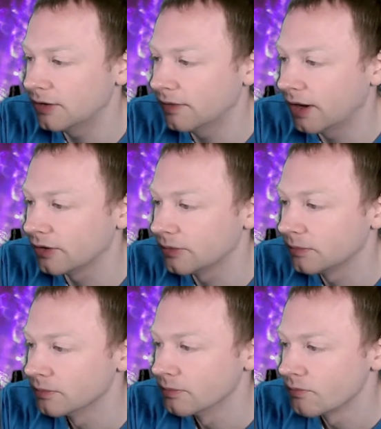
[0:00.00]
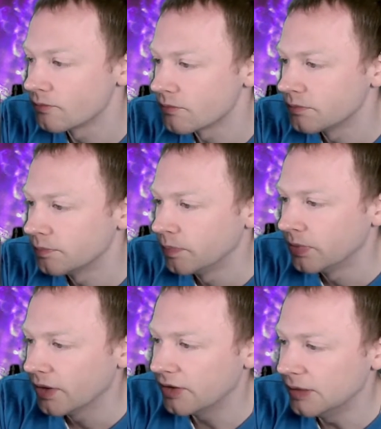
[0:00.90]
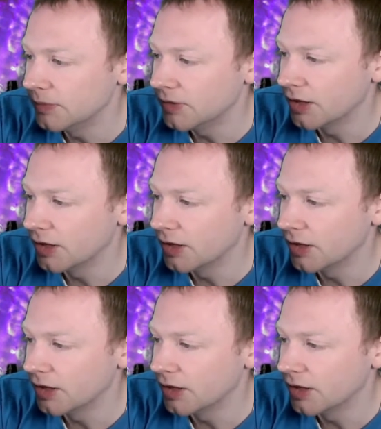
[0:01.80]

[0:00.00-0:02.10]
us. The deep date,